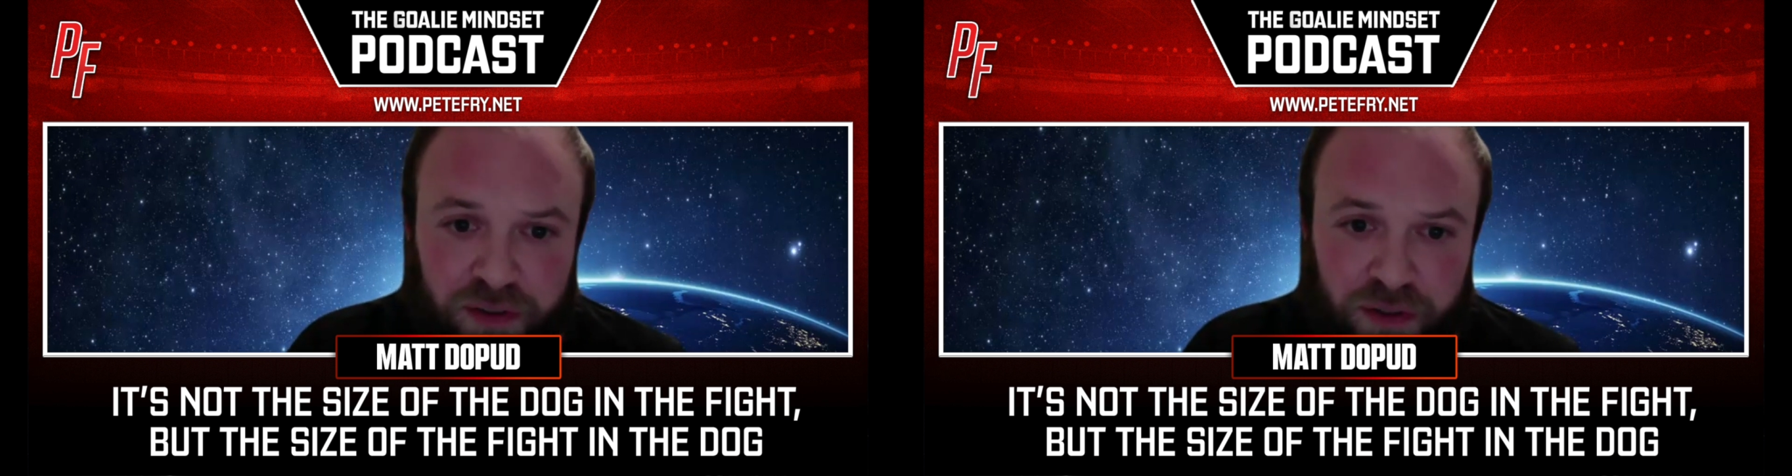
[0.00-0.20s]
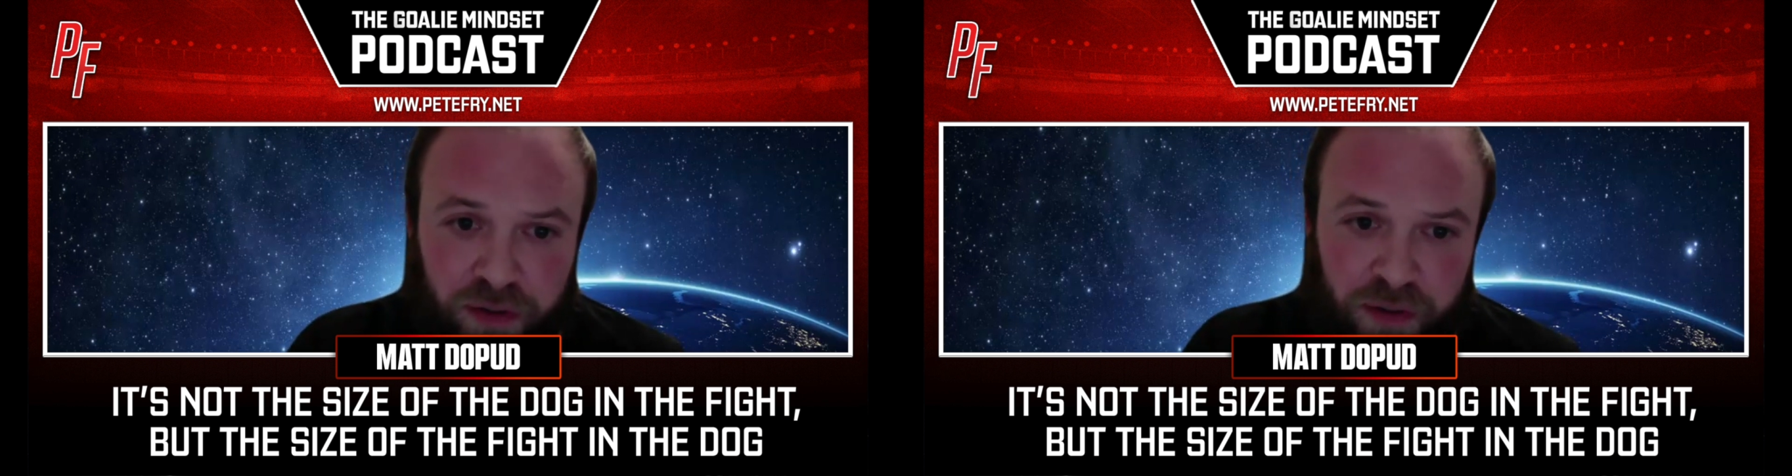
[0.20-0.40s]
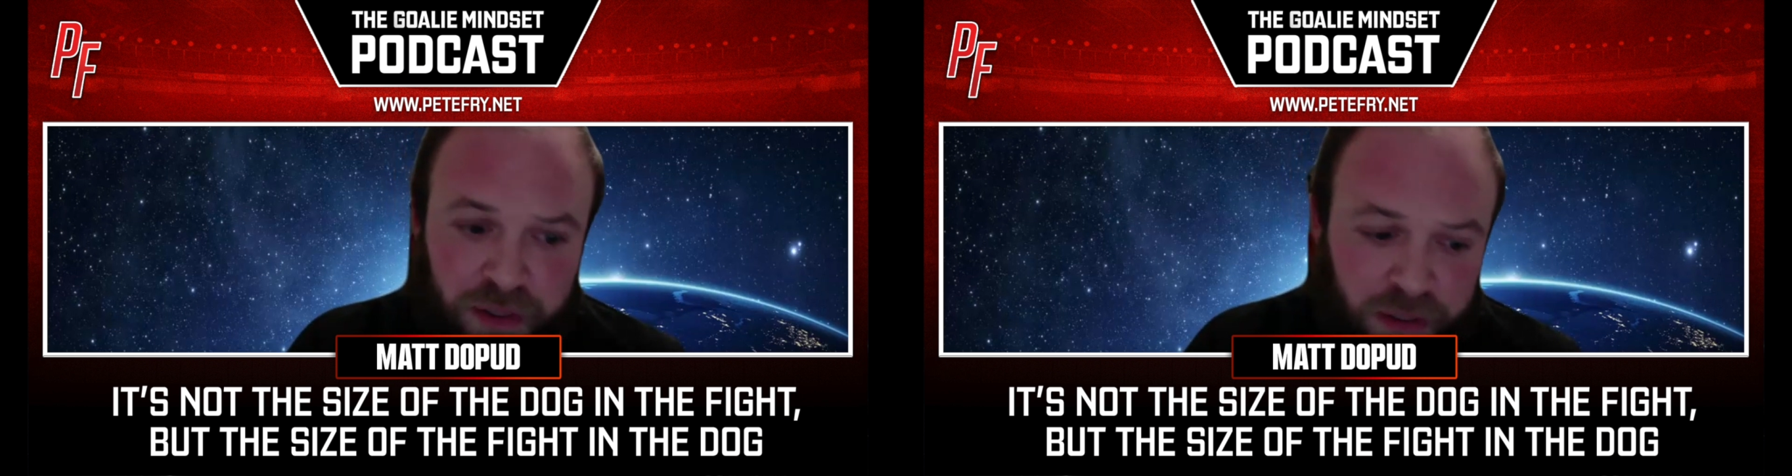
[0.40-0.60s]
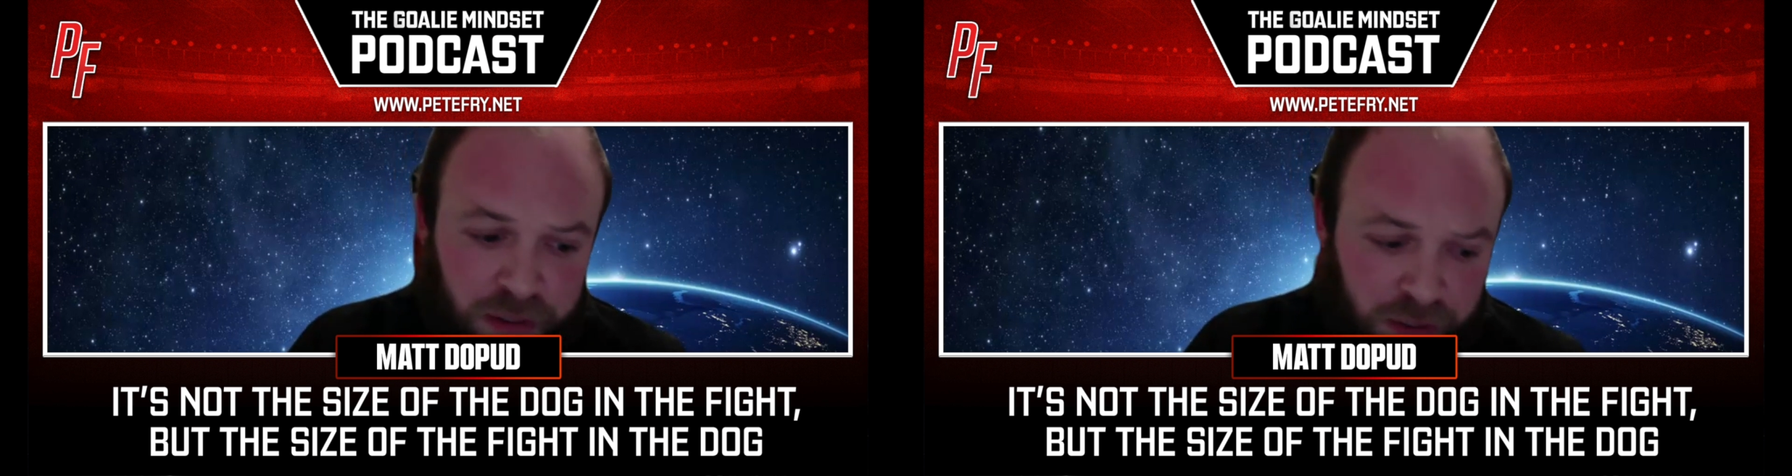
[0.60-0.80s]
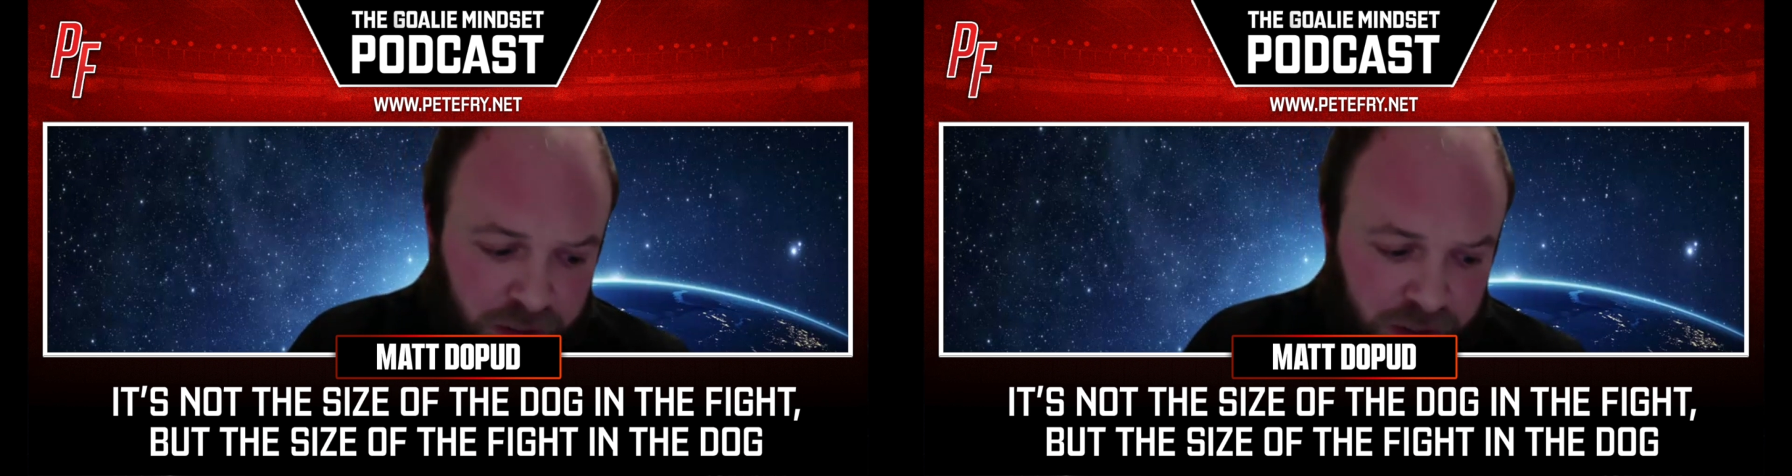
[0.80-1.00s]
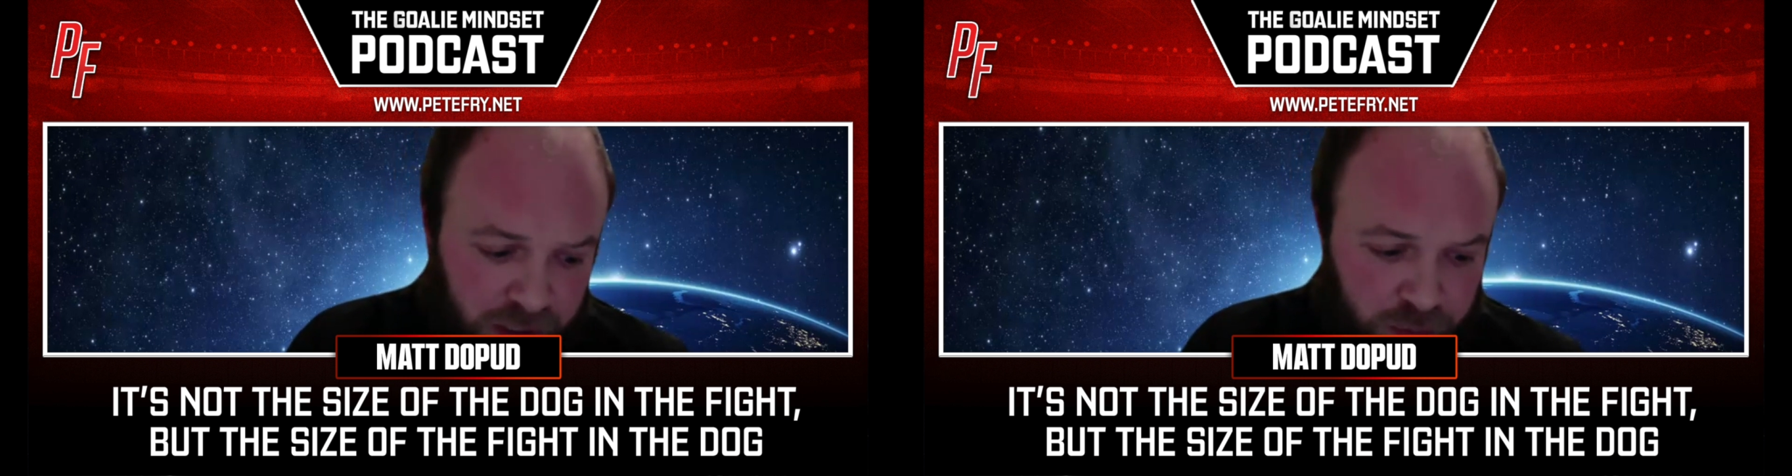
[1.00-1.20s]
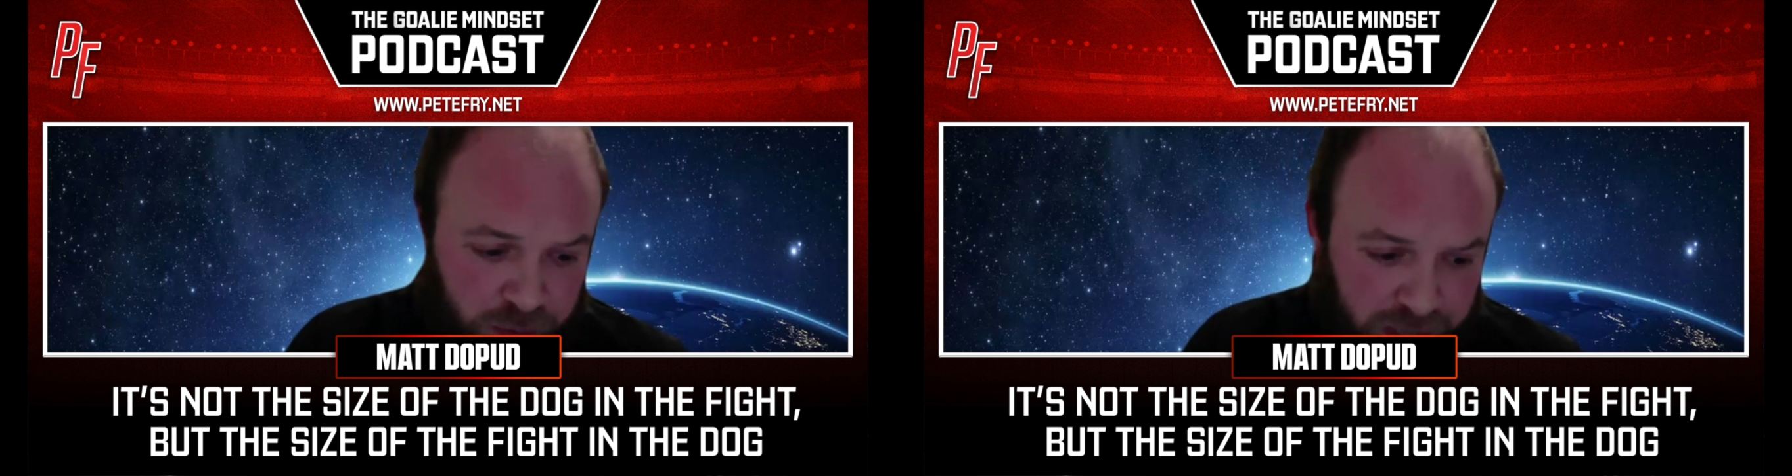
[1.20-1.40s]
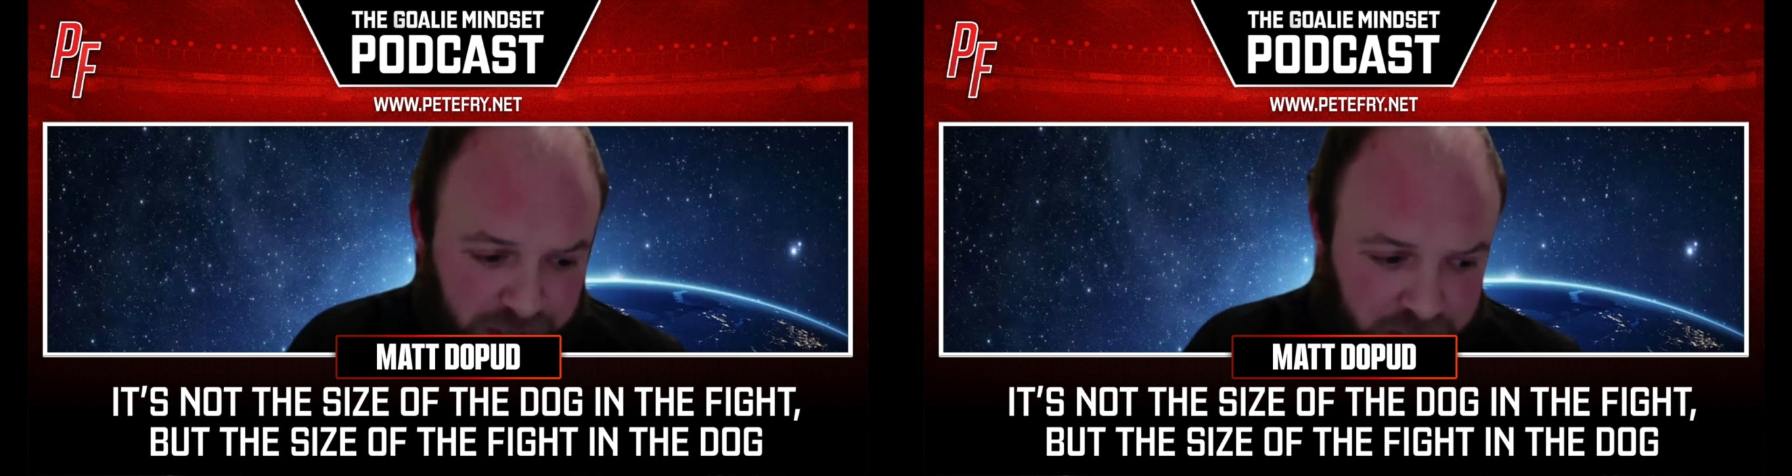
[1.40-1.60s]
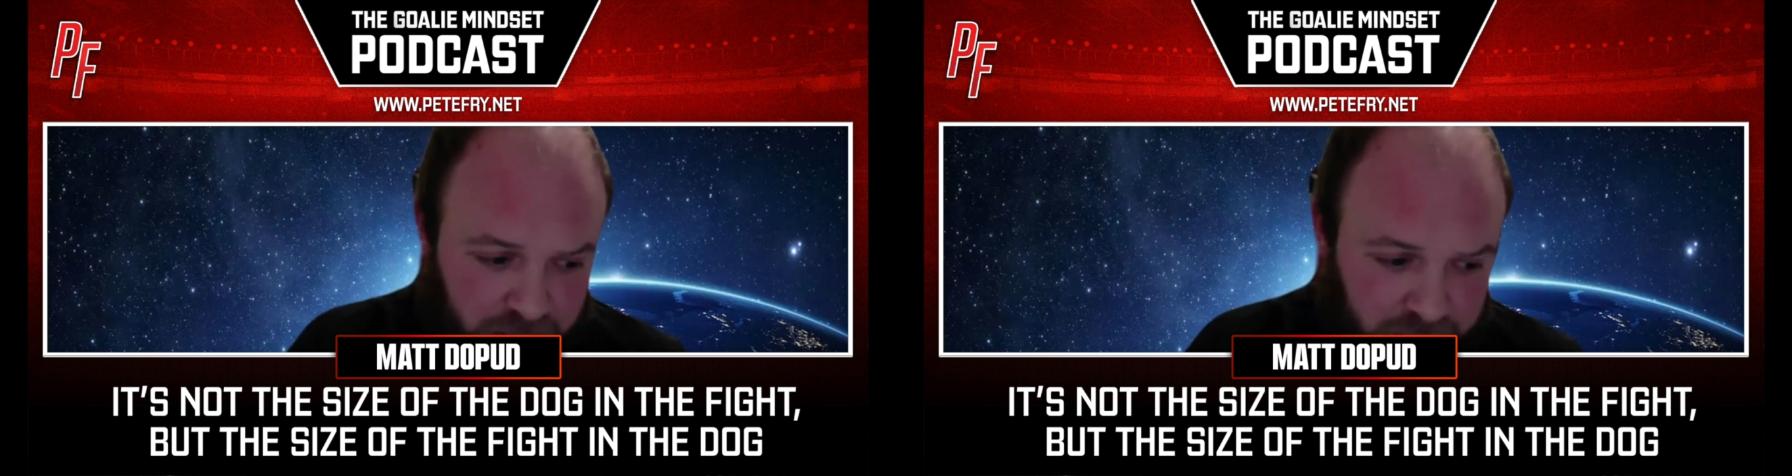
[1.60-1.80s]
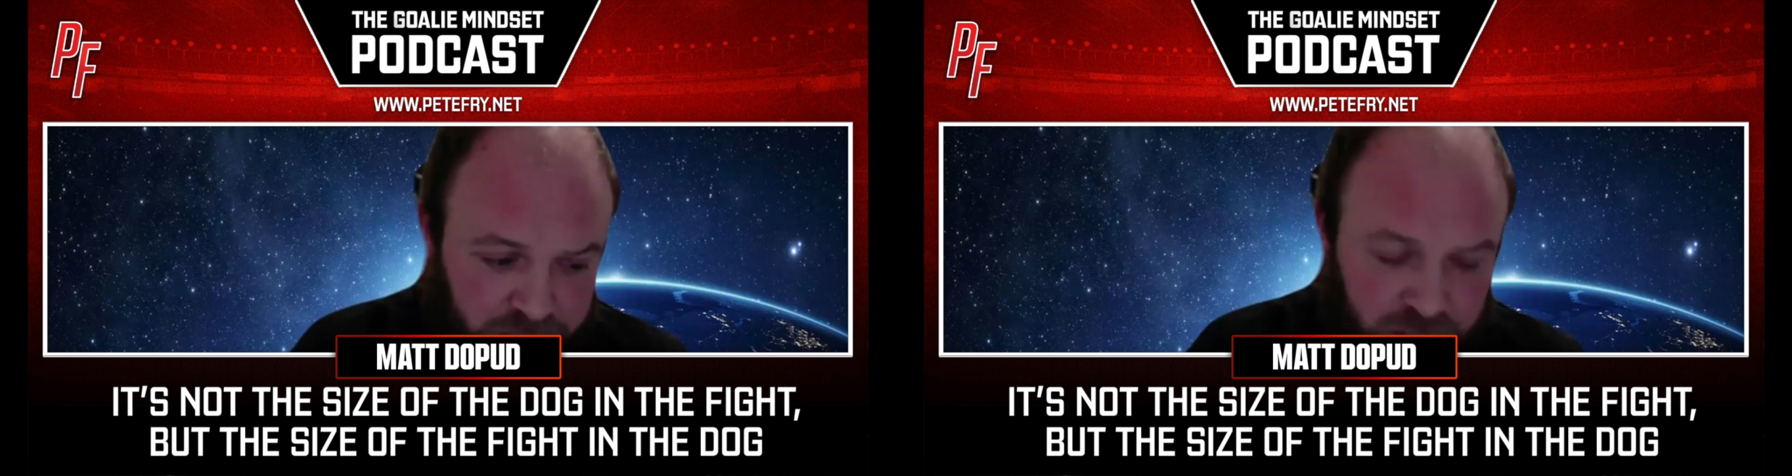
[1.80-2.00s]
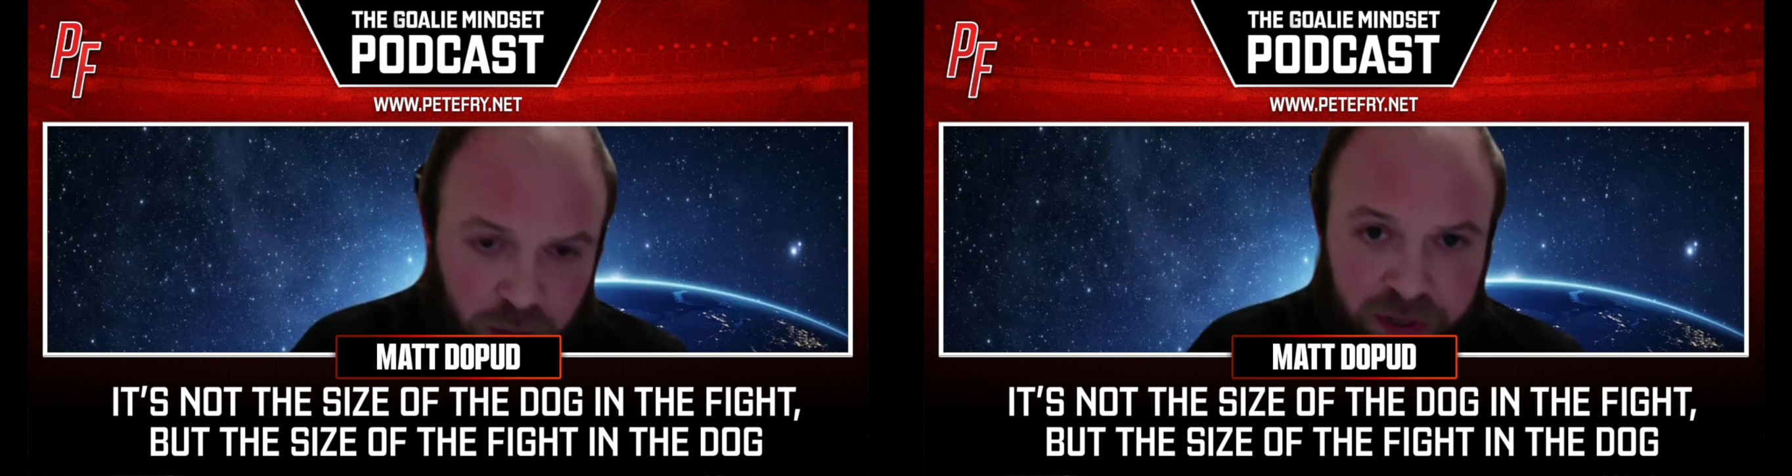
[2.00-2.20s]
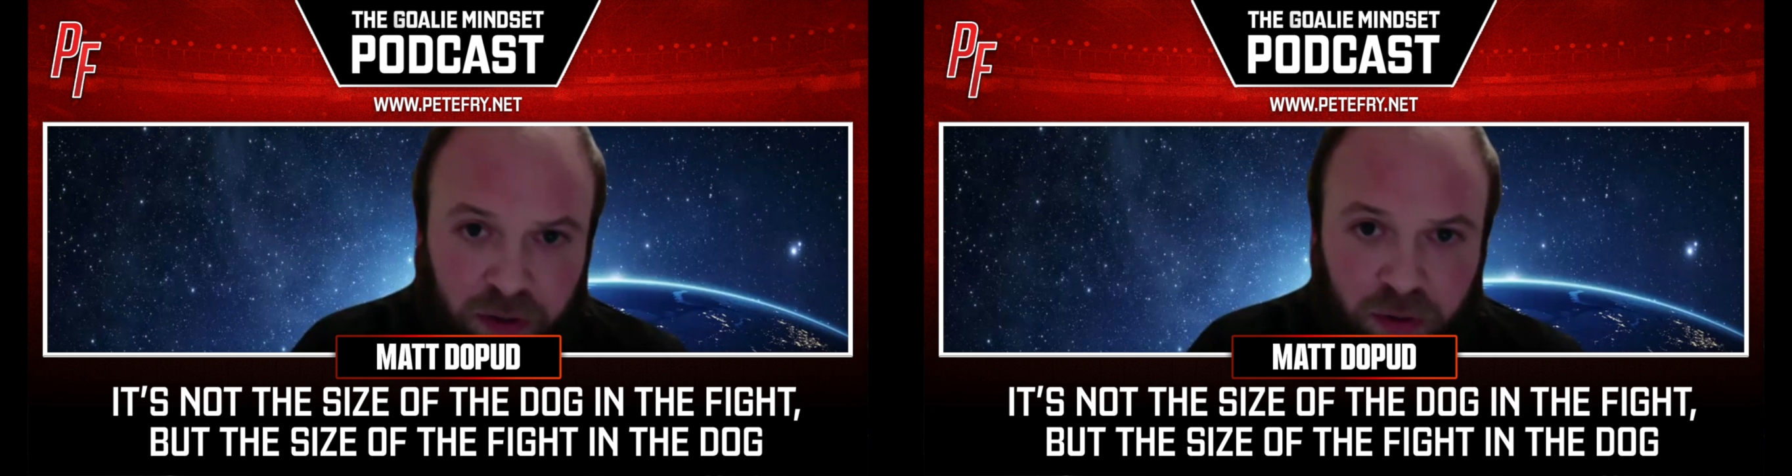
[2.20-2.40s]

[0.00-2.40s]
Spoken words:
So that's when I kind of stopped playing